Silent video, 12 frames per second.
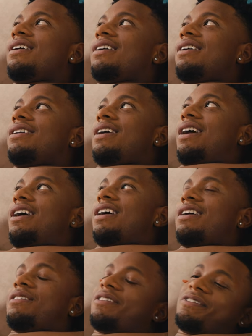
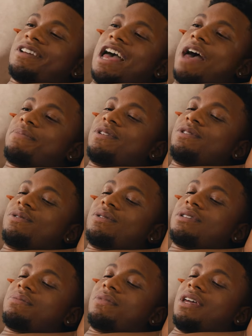Yeah, I've been doing
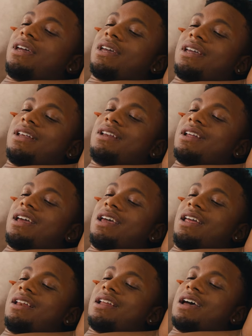some thinking
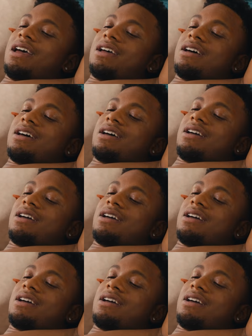and I, uh...